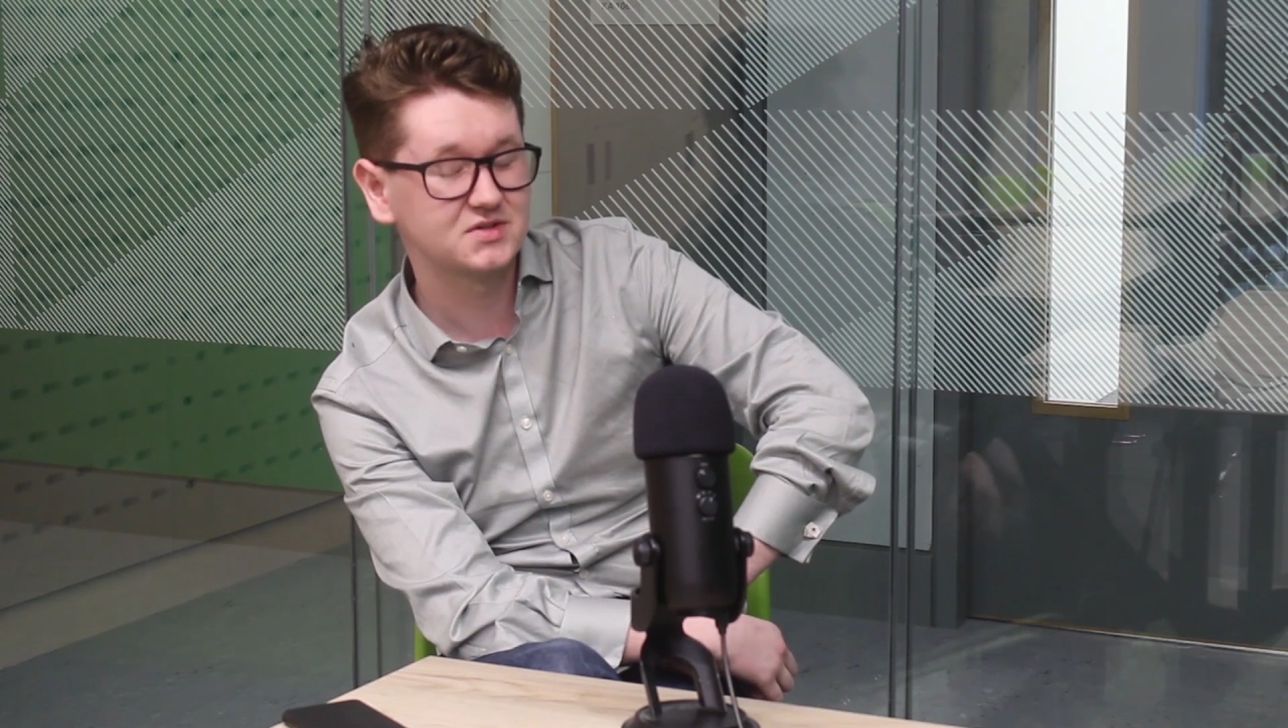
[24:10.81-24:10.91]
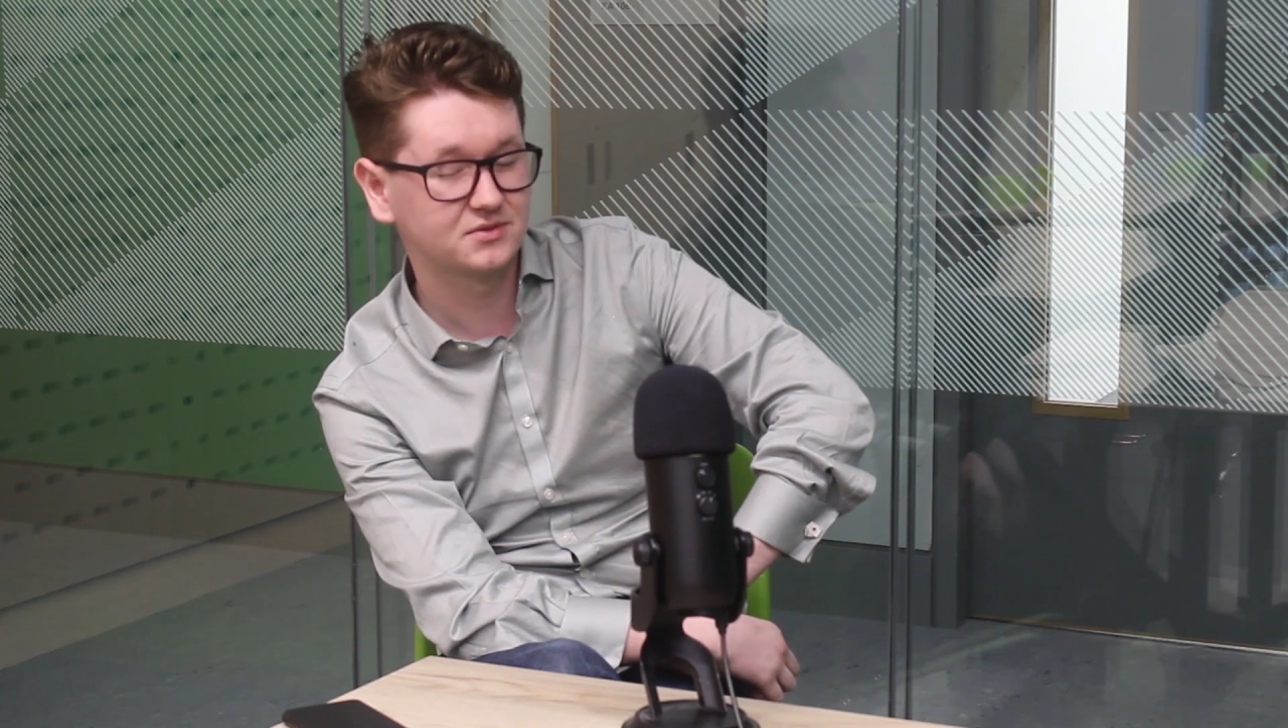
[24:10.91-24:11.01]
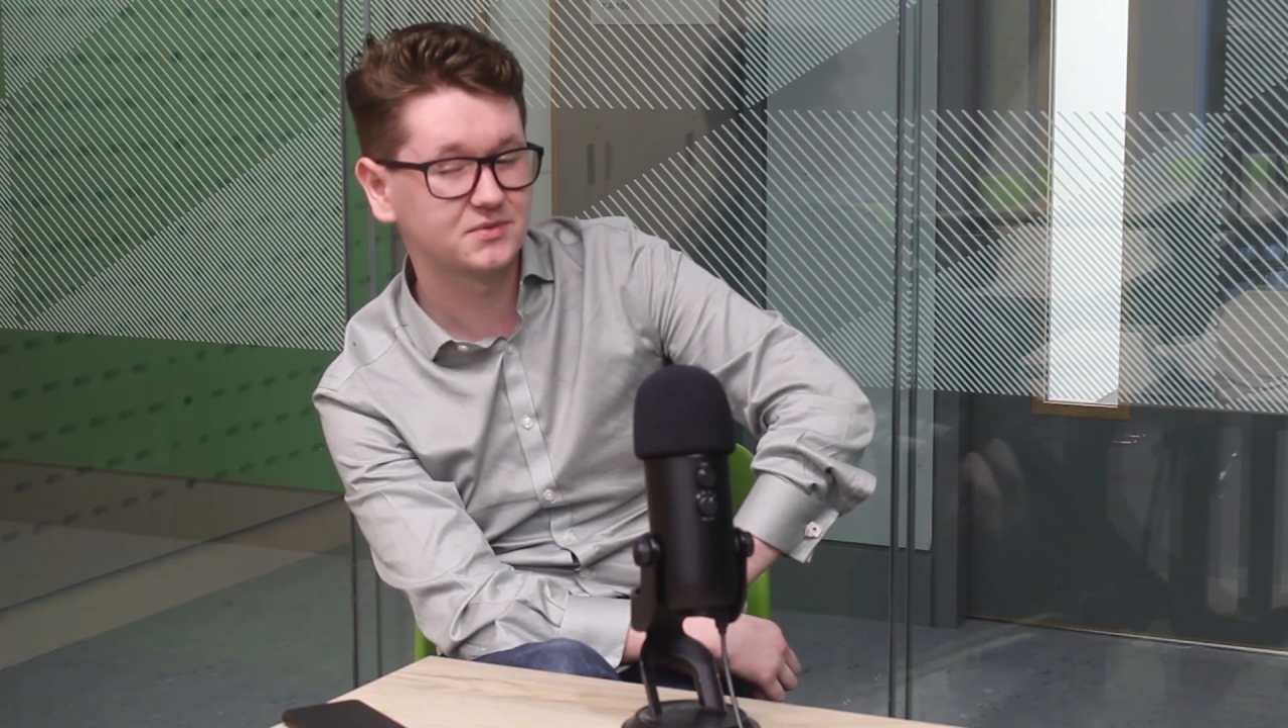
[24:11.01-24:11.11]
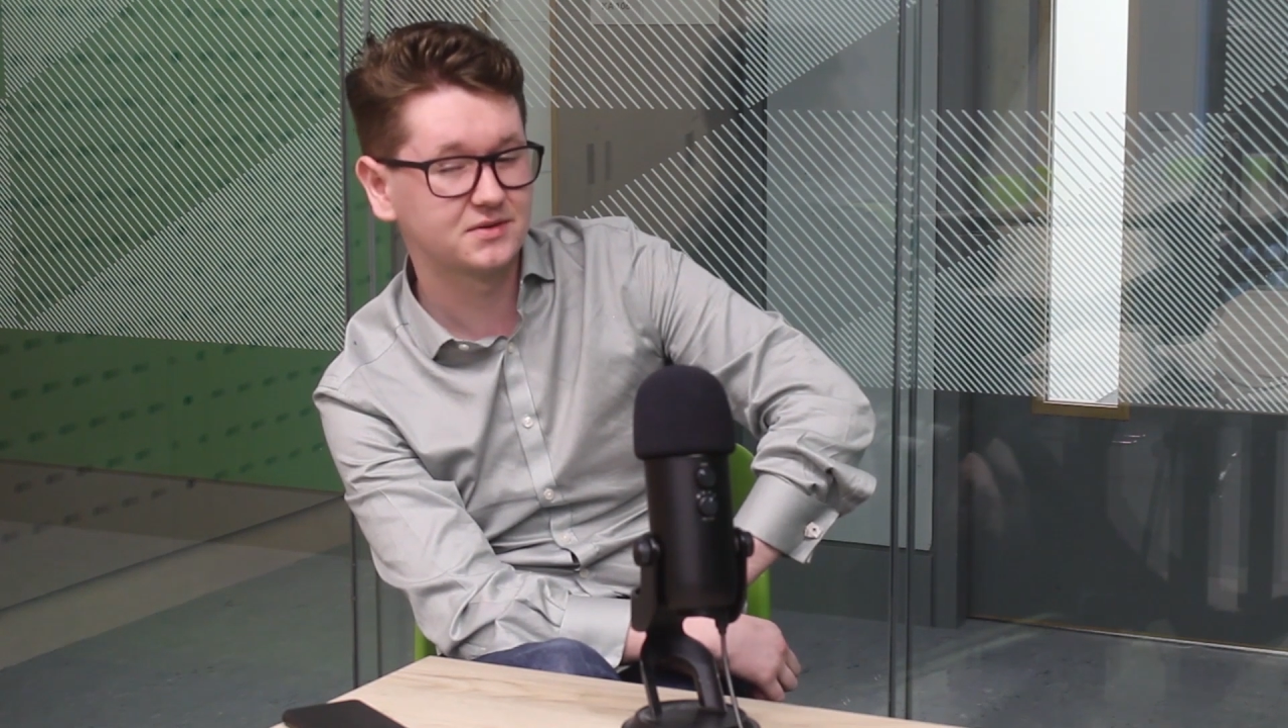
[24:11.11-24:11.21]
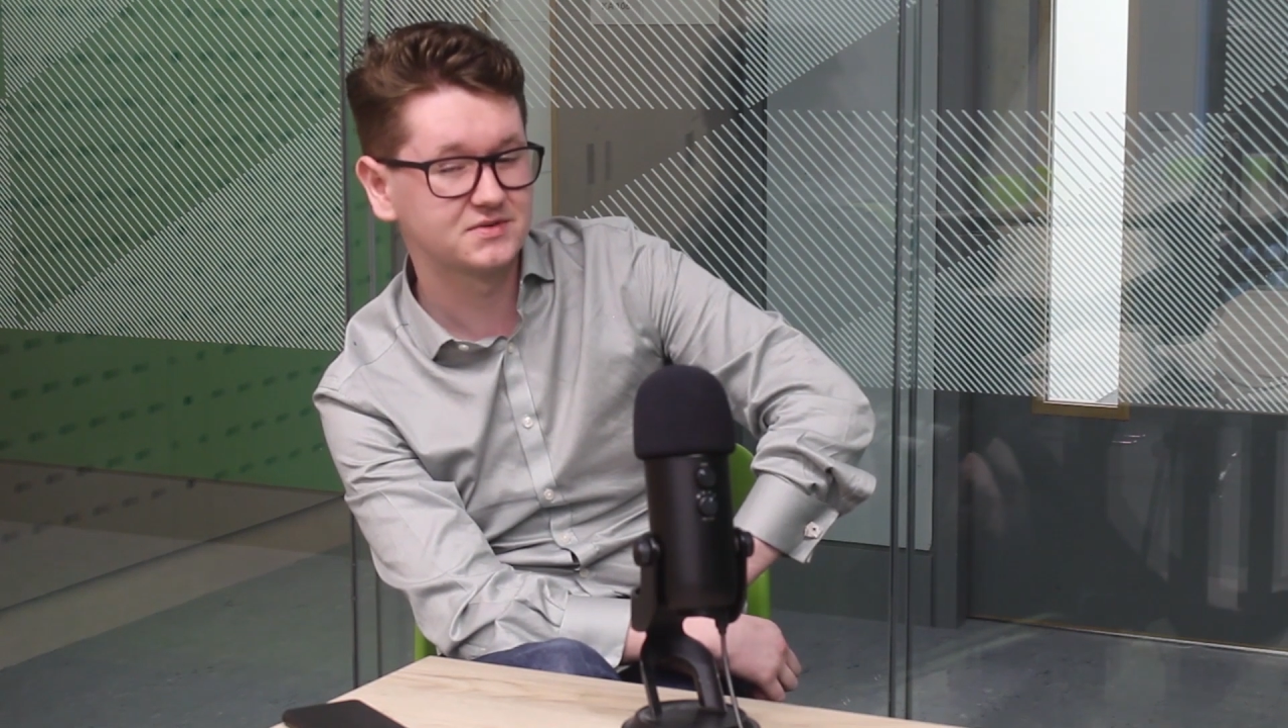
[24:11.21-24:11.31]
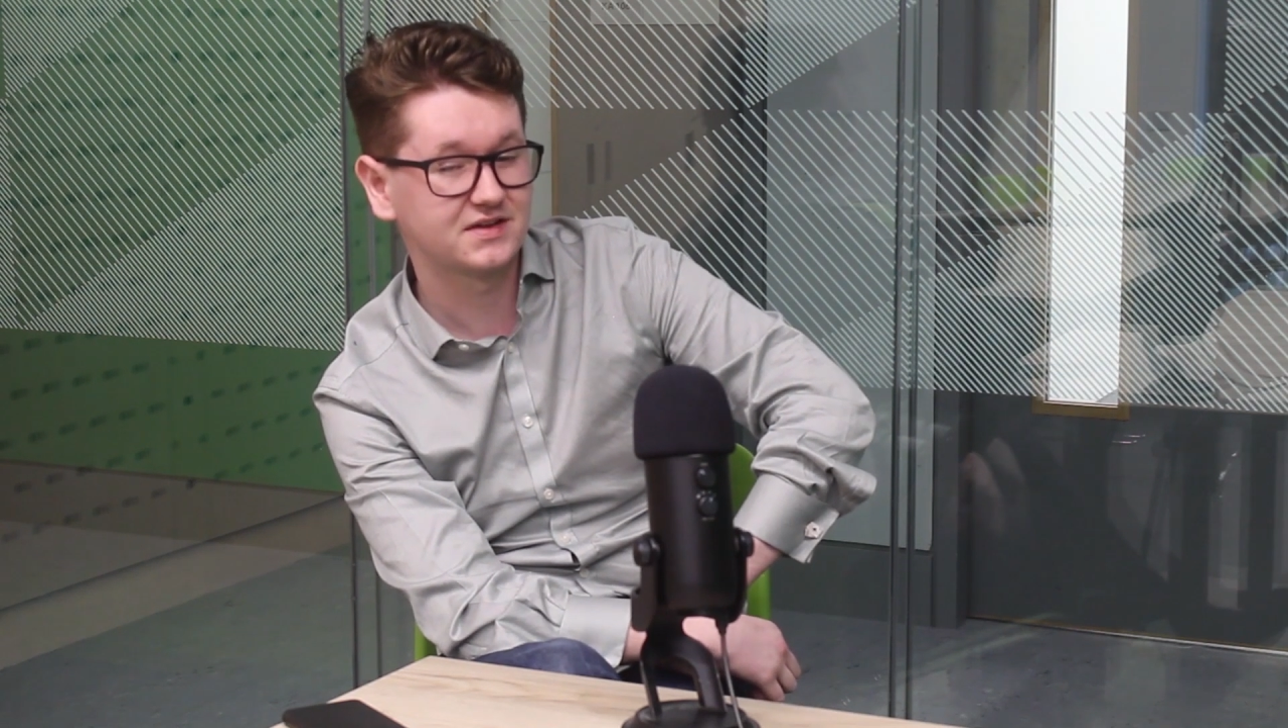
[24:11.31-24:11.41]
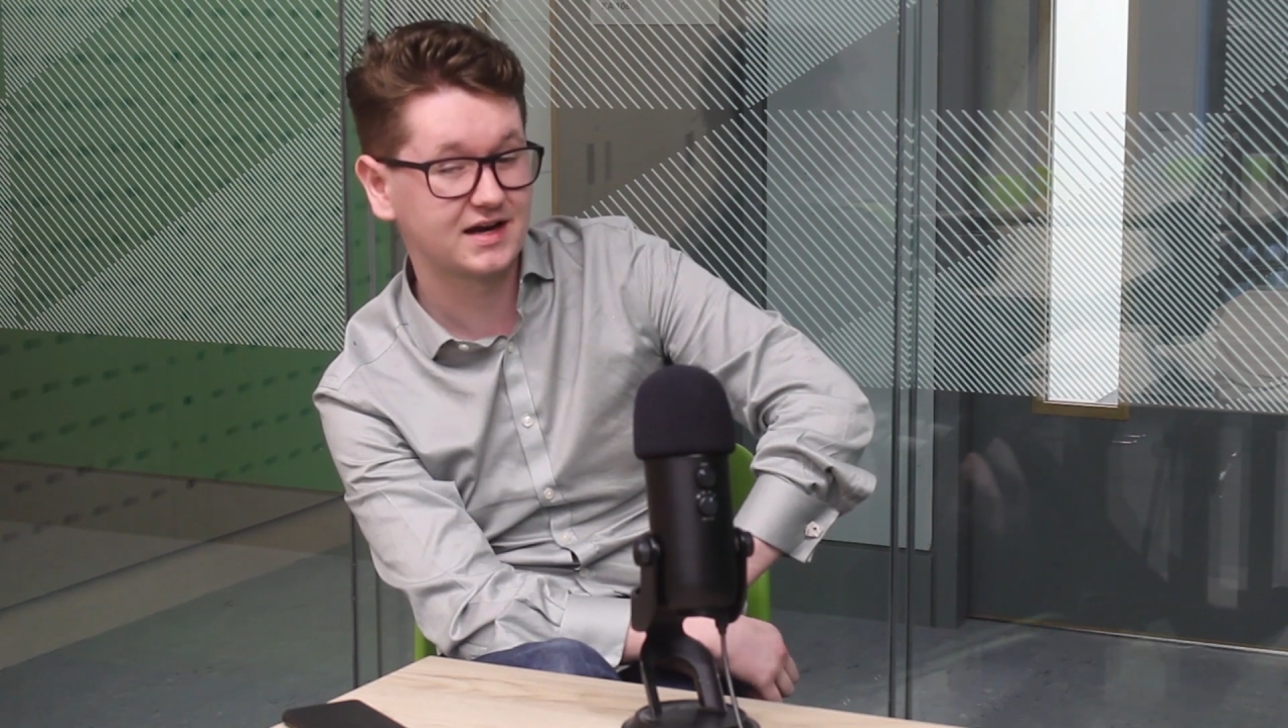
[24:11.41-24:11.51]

be sometimes a